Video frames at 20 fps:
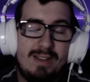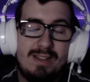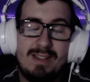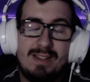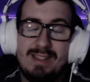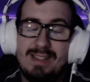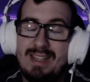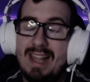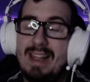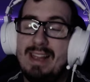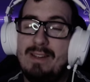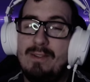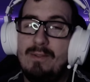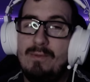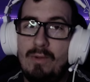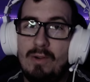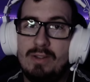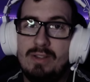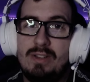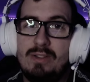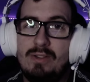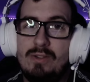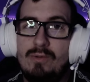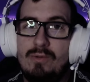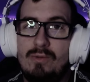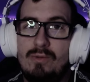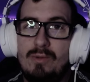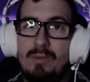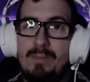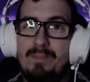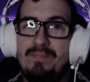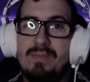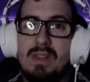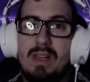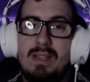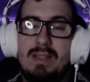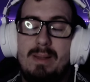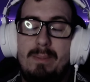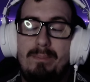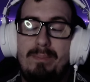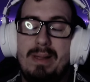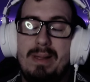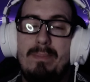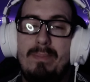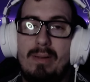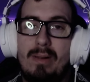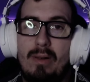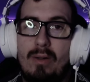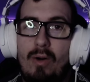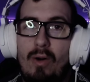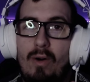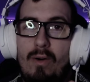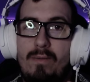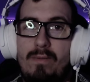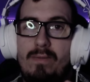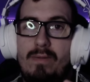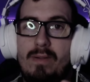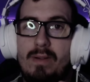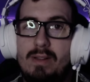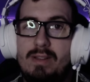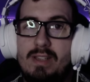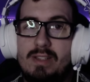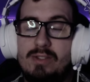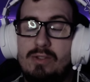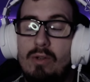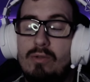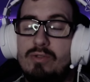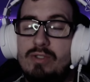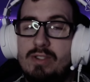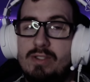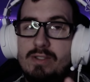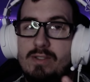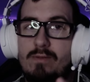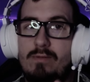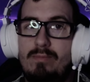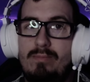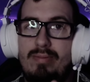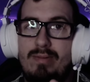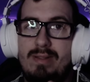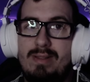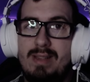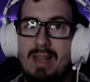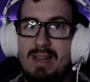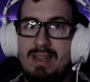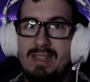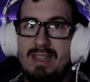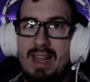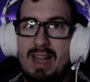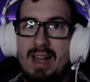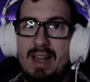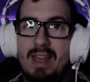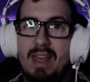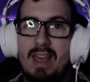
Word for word: they want to, the people of the soldiers of Britannia,